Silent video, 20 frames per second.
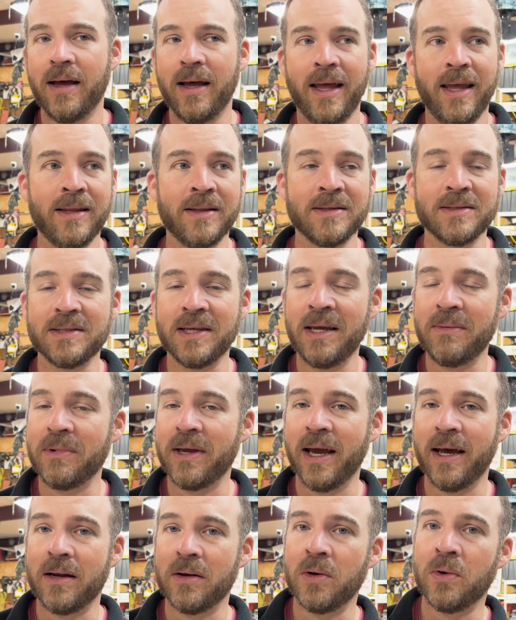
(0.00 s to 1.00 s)
in the same
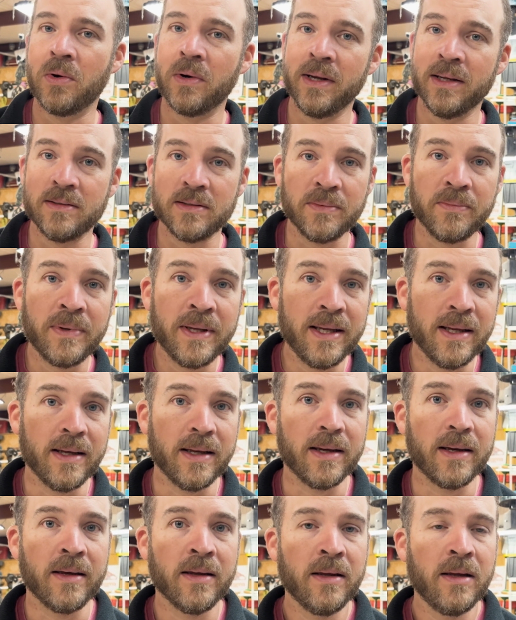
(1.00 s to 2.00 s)
category as a
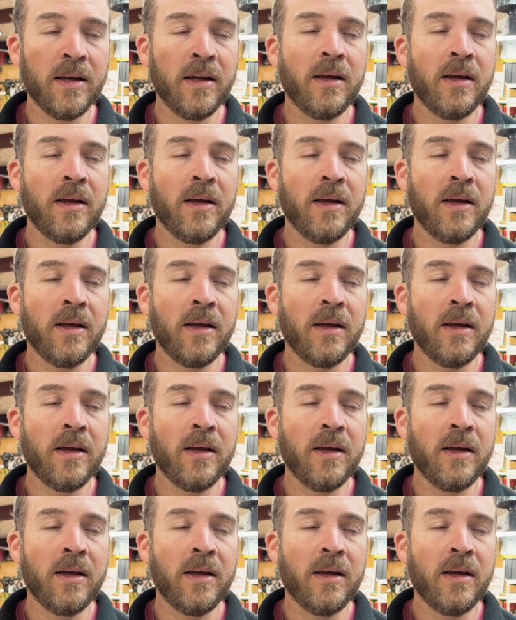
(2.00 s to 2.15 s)
pig.